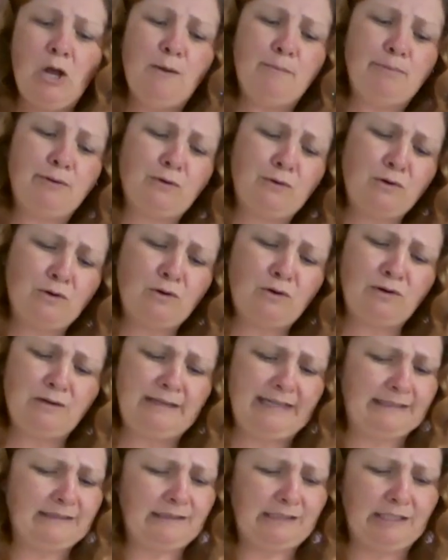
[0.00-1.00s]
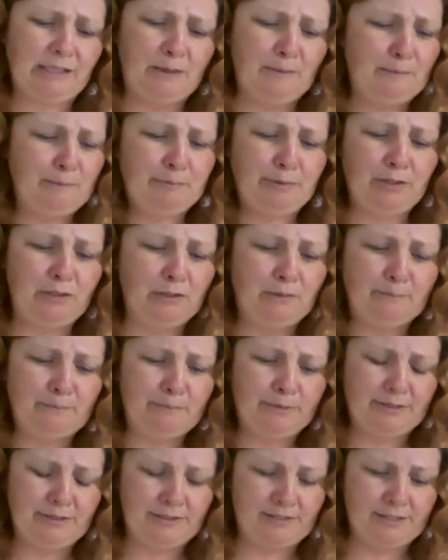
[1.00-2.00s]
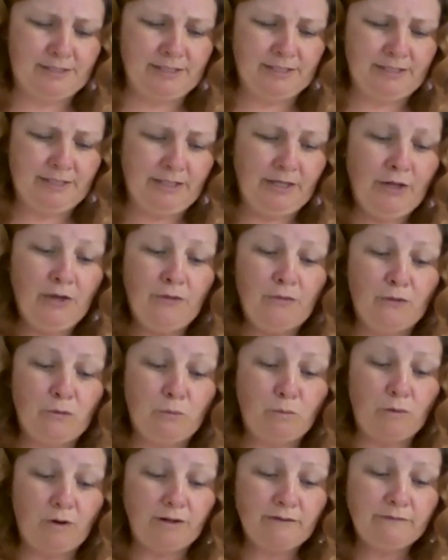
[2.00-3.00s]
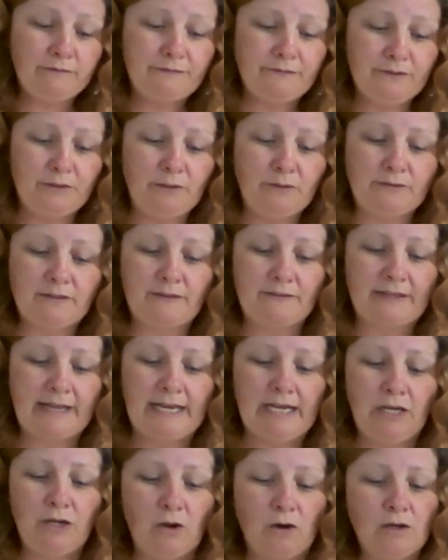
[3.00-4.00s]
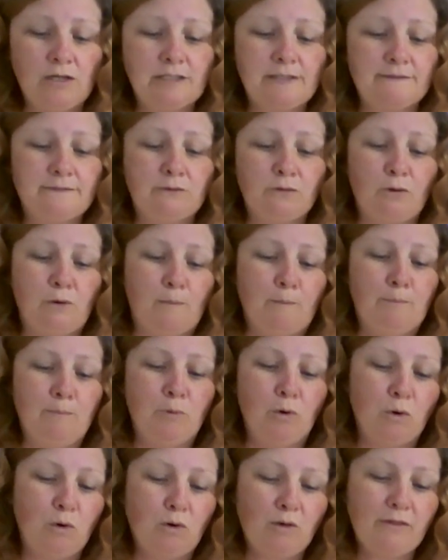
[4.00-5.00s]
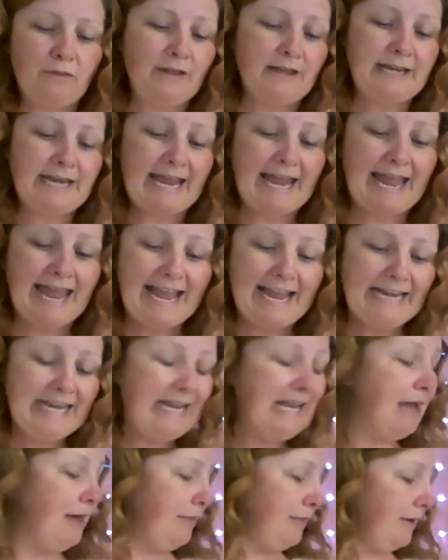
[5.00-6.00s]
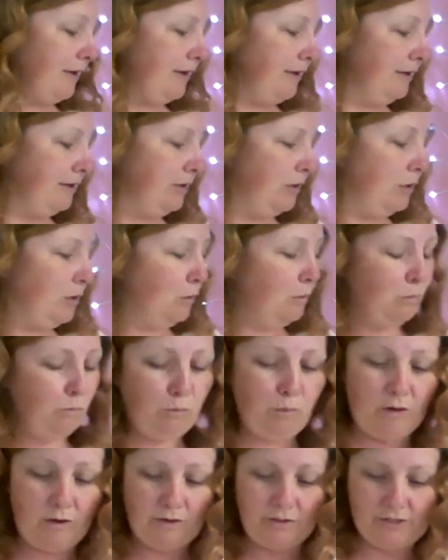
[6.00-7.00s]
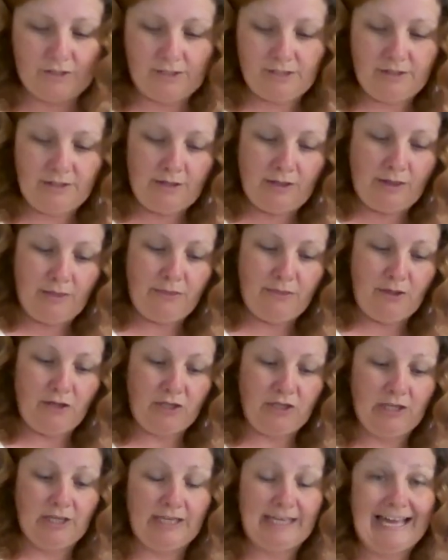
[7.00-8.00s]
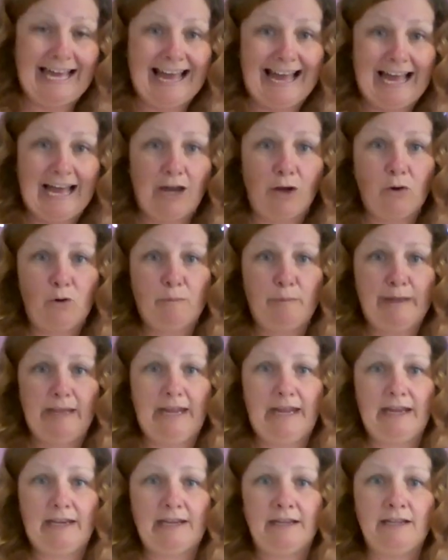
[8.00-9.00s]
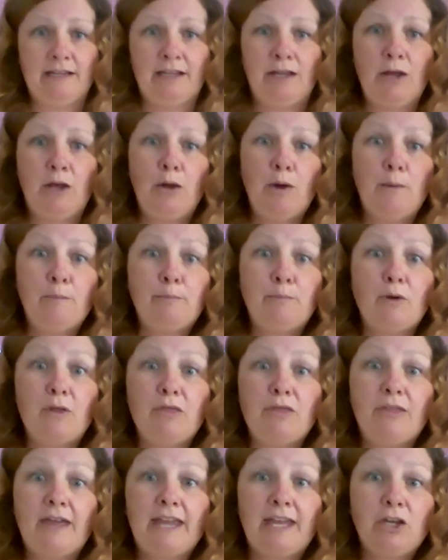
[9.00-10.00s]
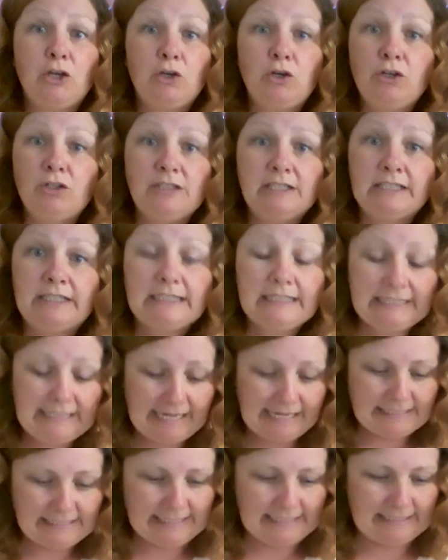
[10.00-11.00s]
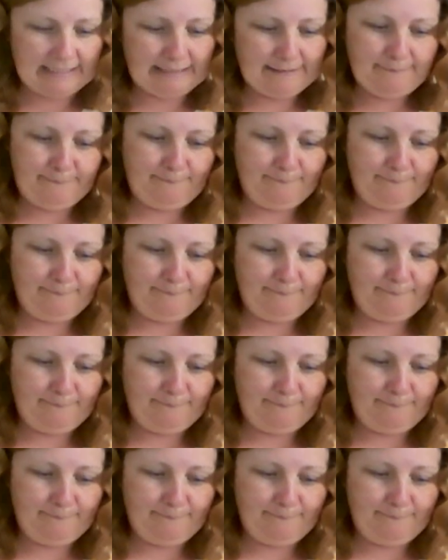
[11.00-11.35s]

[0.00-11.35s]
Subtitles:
Poor little Oompa Loompas. The one food that they longed for more than any other was the cacao bean, but they couldn't get it.